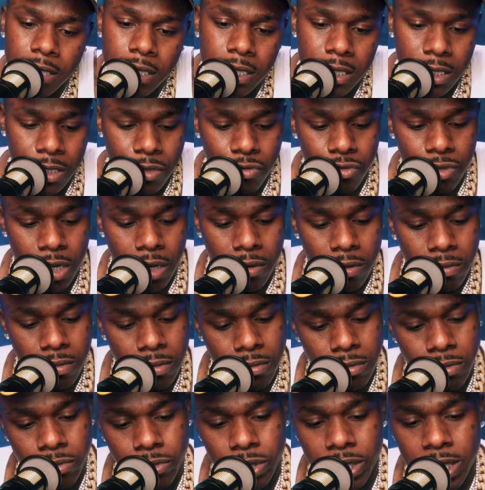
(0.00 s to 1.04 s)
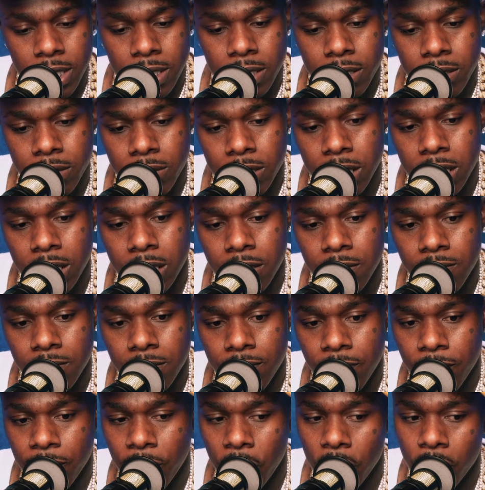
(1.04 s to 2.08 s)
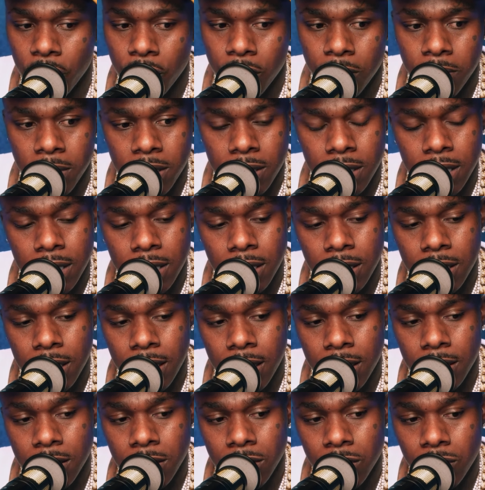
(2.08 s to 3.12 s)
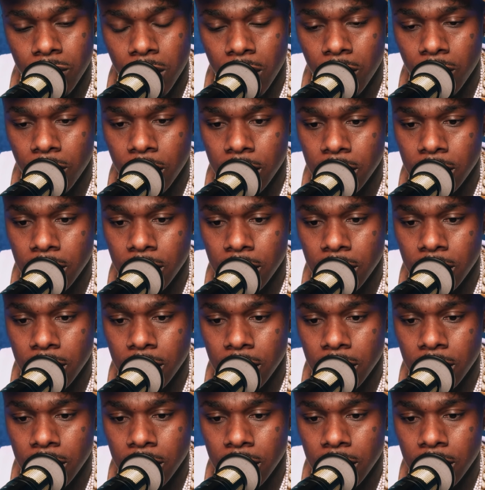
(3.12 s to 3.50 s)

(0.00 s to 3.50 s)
Just just firm and you know,